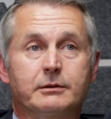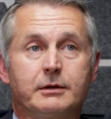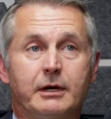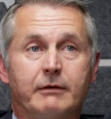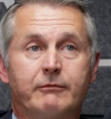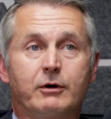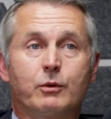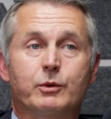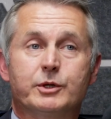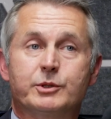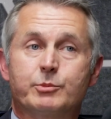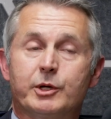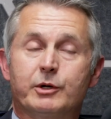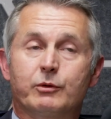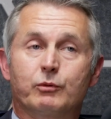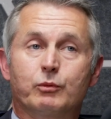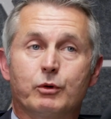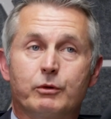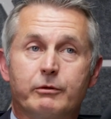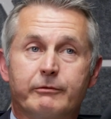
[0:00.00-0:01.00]
I've always been a
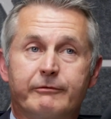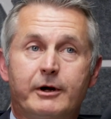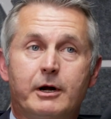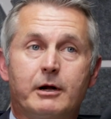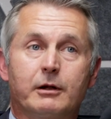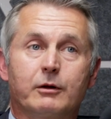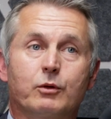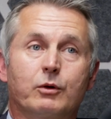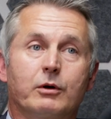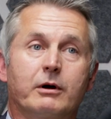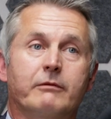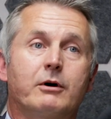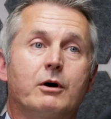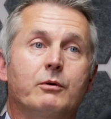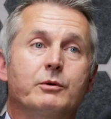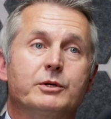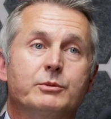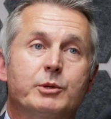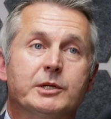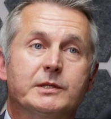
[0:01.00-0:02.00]
rule follower. I've
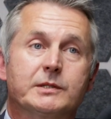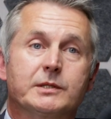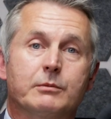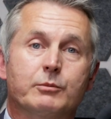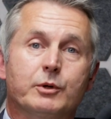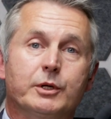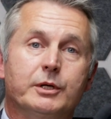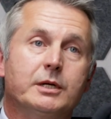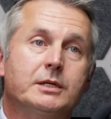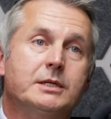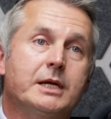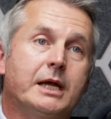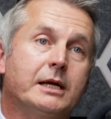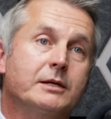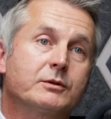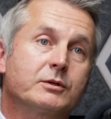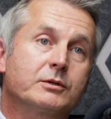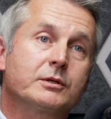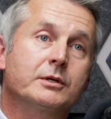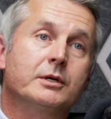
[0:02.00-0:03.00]
always been someone that
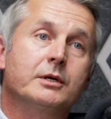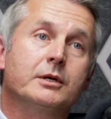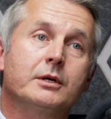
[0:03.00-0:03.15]
takes